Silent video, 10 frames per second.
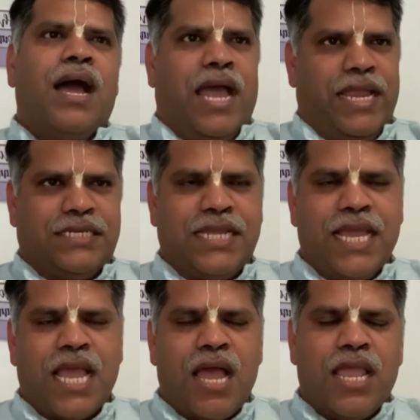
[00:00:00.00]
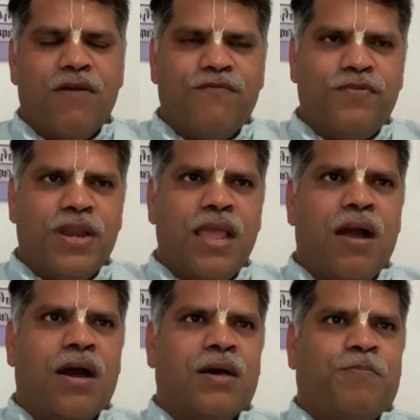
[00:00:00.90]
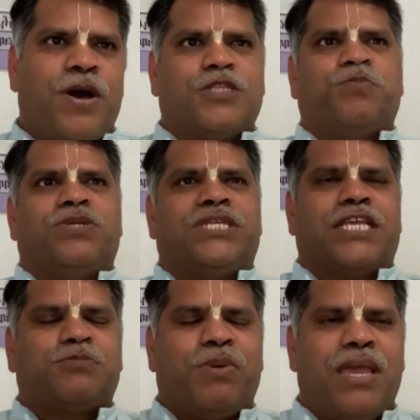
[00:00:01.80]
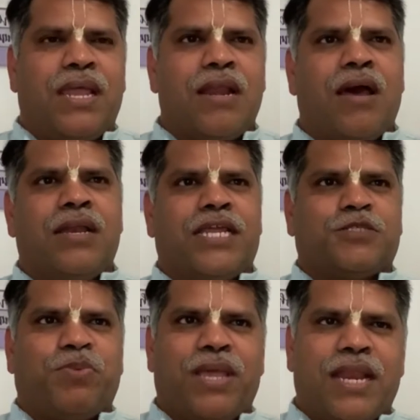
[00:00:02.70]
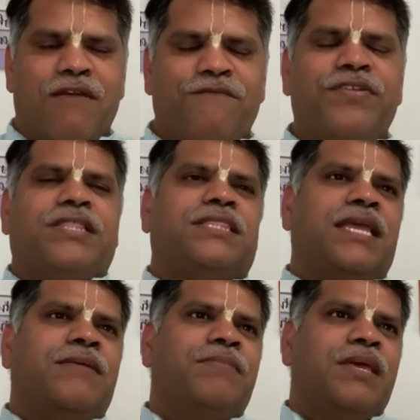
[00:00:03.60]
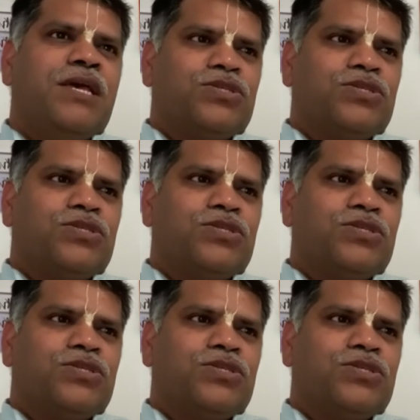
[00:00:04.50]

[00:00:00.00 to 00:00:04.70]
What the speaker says: I take every passports, expire, non-expire, everything,